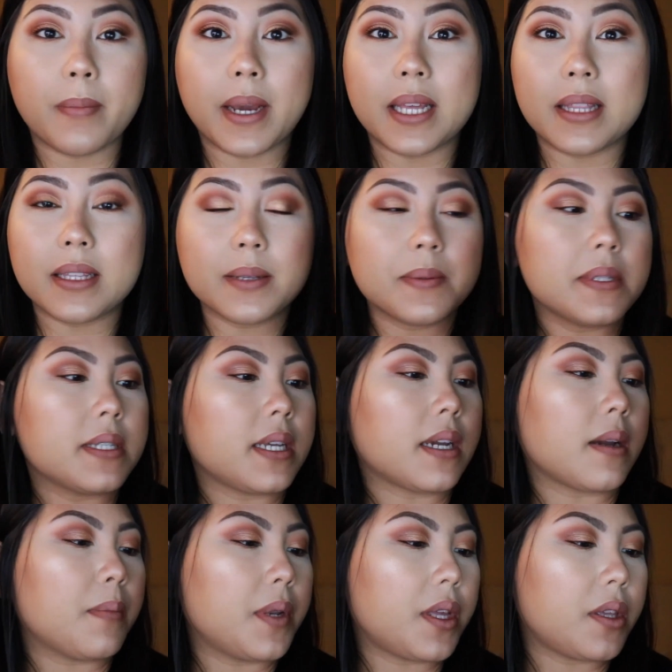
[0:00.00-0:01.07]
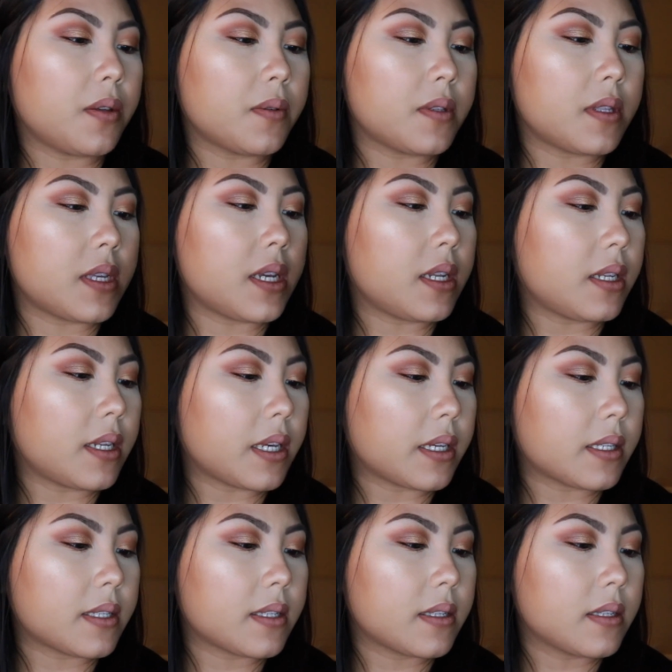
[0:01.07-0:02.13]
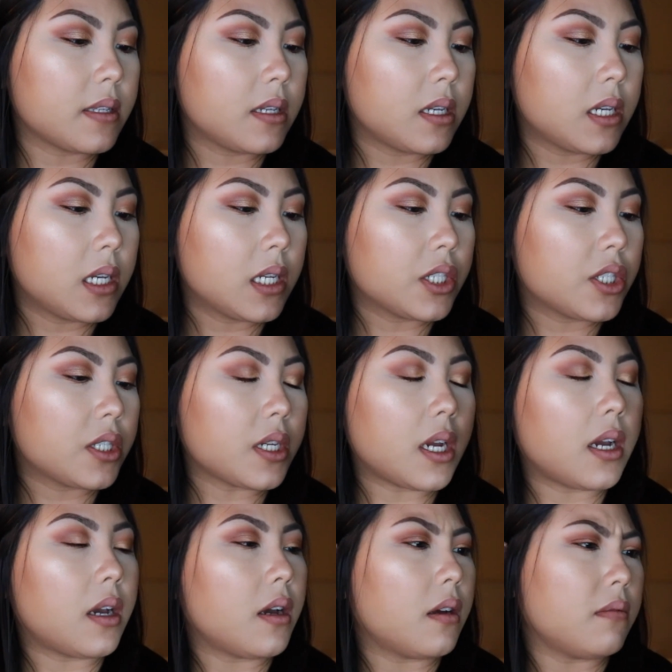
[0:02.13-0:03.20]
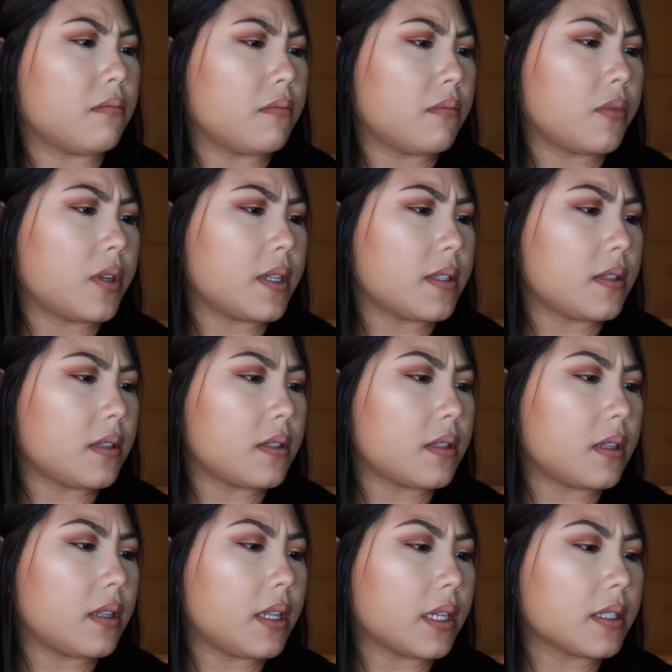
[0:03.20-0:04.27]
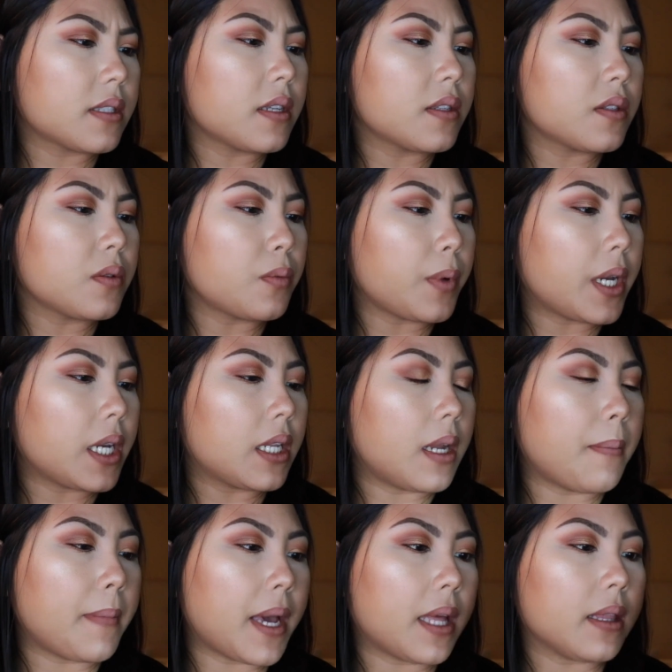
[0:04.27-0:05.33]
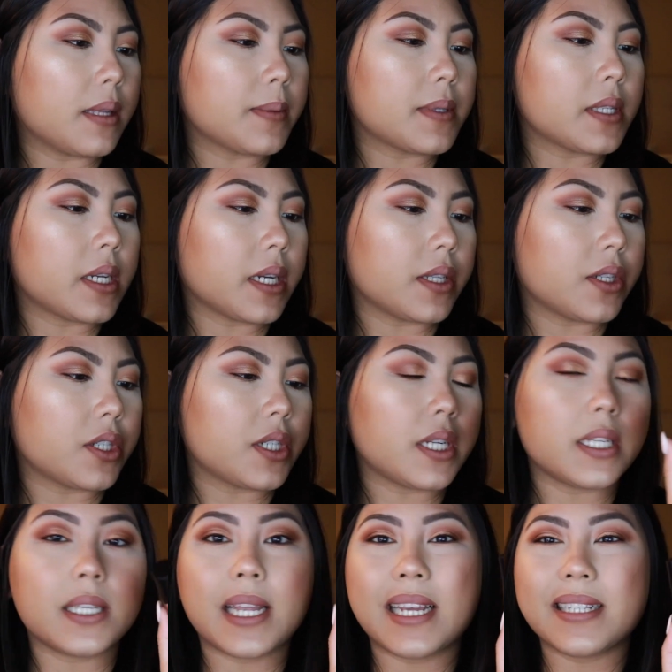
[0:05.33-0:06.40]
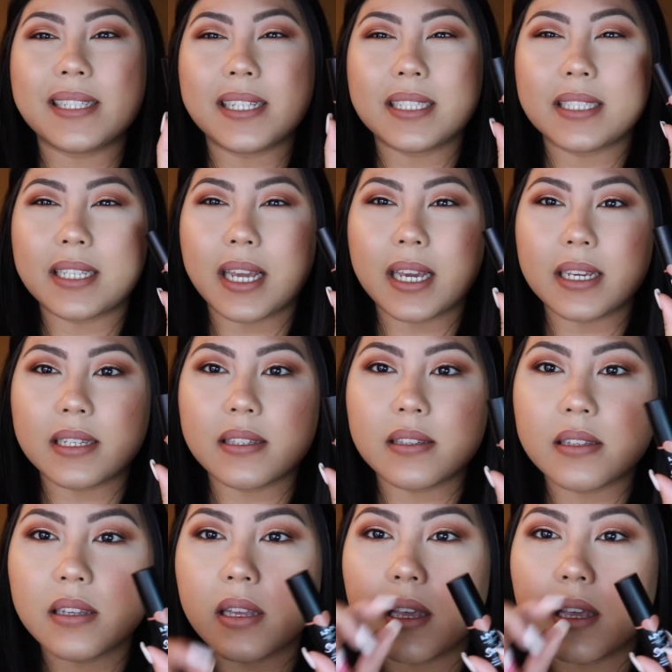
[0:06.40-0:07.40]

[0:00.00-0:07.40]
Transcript: my lipstick, I'm going to use the NYX, what is this? The NYX Suede Matte Lipstick in the shade Dainty Days.